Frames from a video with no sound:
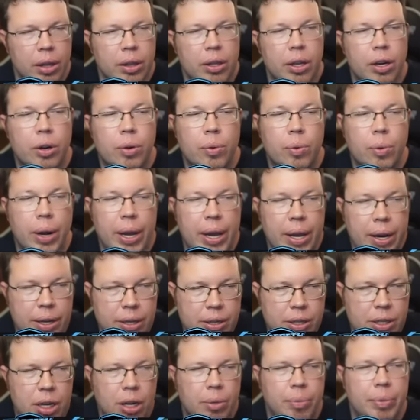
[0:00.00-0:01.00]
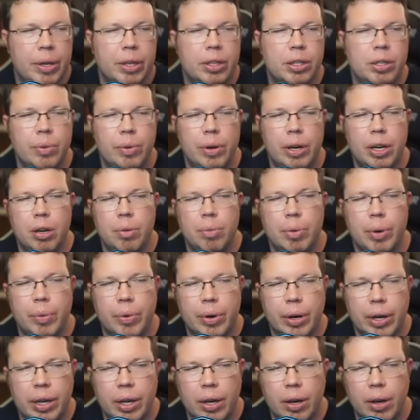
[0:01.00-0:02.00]
The new raid is coming, so we need to be
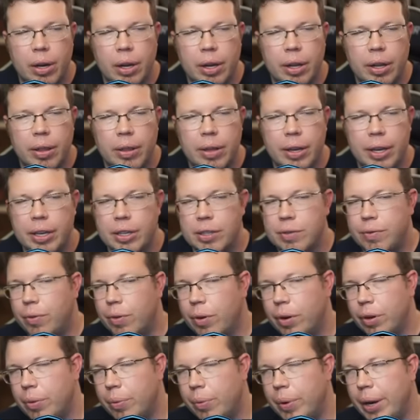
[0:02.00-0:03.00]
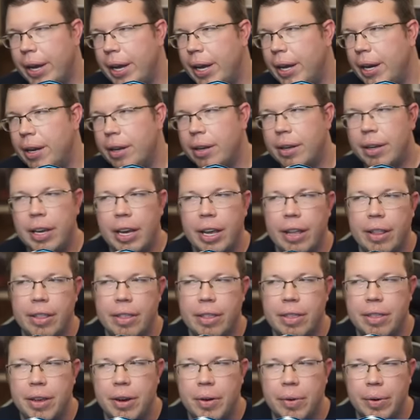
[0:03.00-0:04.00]
working on things for the raid,
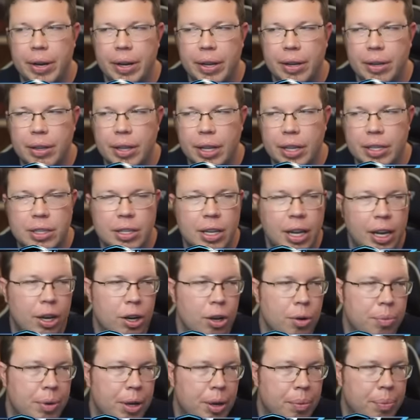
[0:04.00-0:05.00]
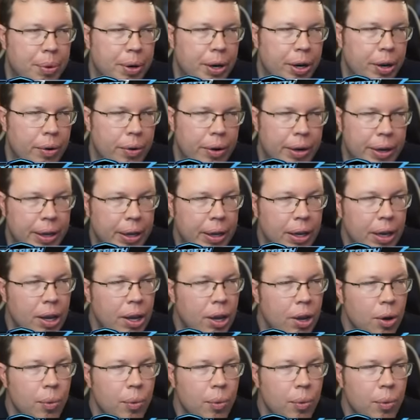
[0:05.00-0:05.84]
in theory. That could be a priority.